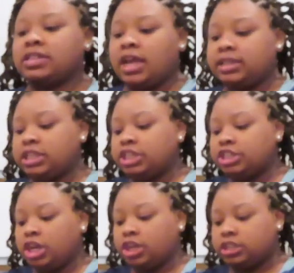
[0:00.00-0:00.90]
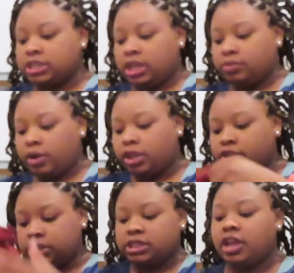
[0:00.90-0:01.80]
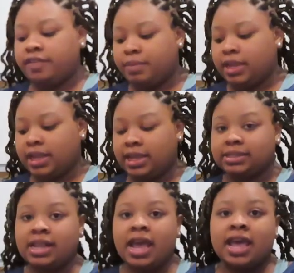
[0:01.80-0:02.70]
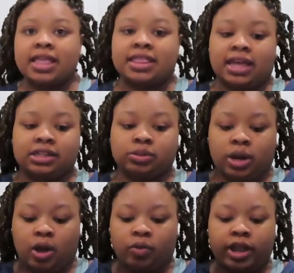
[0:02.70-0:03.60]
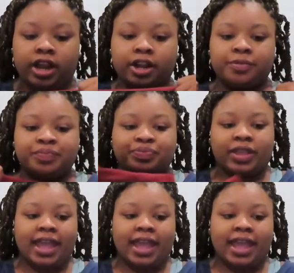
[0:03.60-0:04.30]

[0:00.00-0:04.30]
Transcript: like t-shirts and regular stuff because that is what I wear.